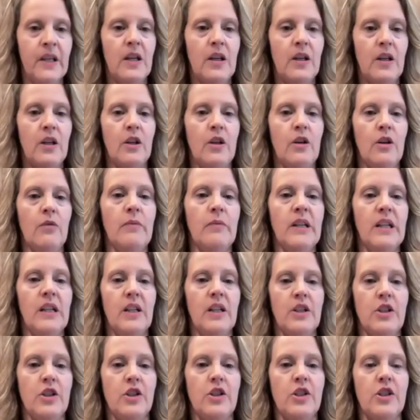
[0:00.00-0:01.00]

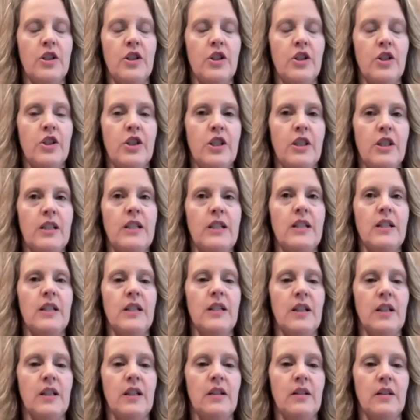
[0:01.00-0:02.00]
because she
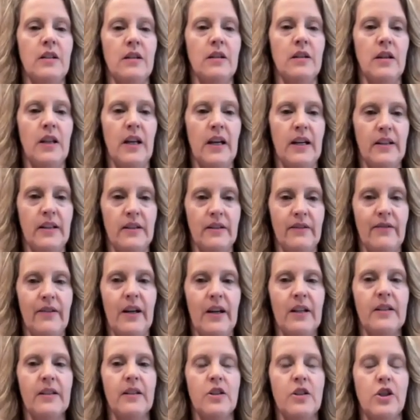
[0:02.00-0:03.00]
didn't like the
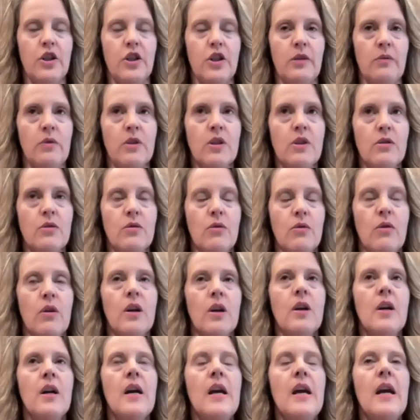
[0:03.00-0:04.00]
fact that she was sore.